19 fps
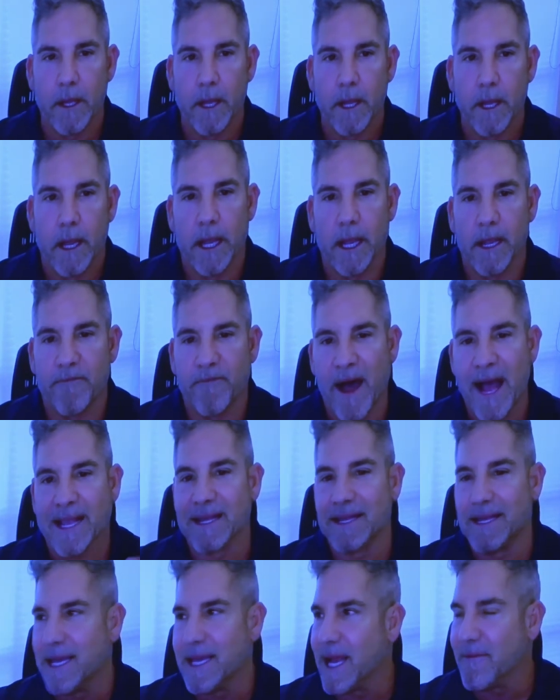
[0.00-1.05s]
And if I
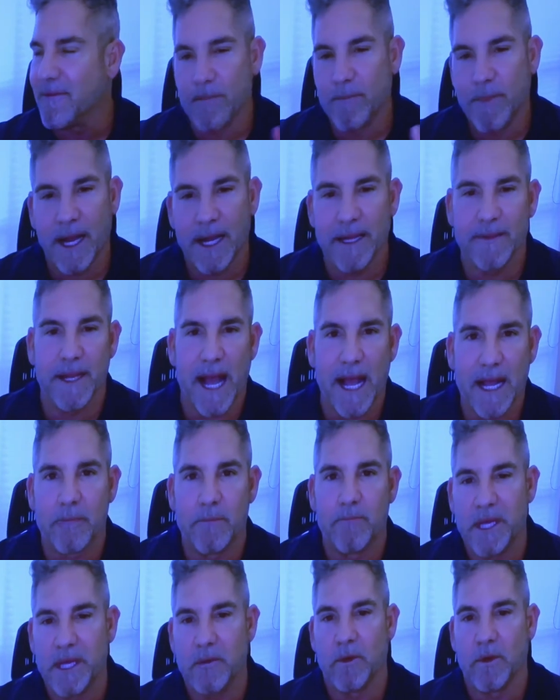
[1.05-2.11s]
could get that I compete
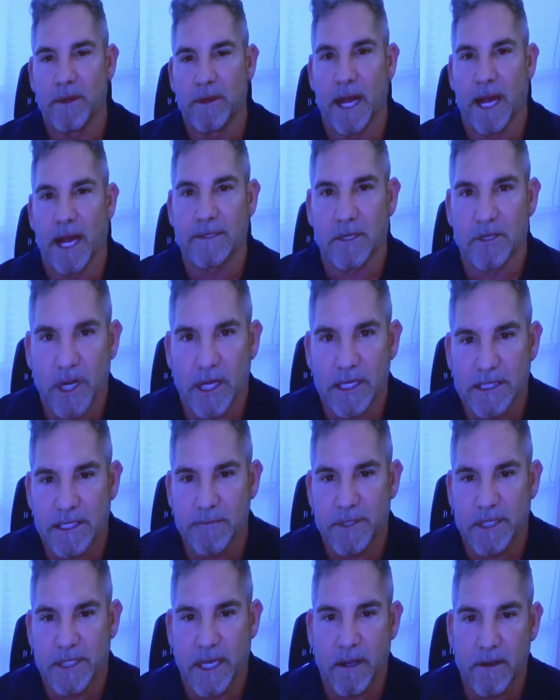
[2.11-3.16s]
with not to trust
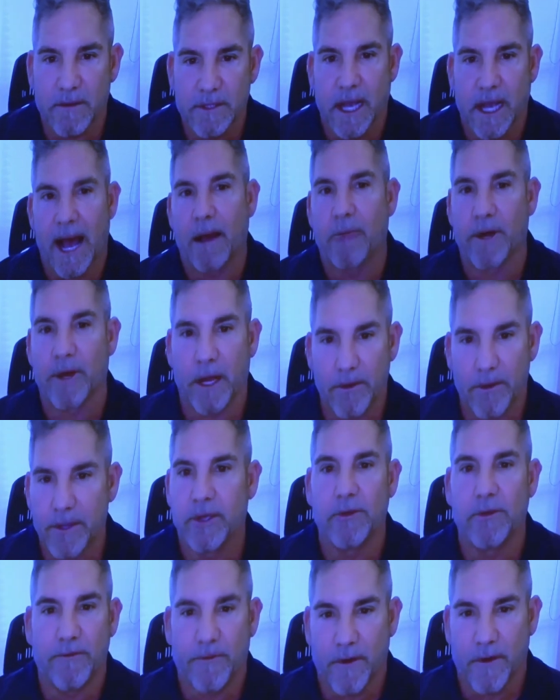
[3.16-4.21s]
themselves, I would own the
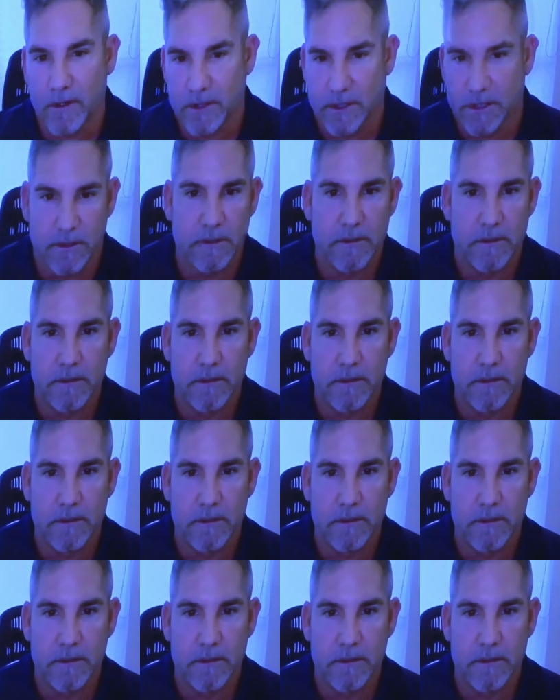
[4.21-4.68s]
universe.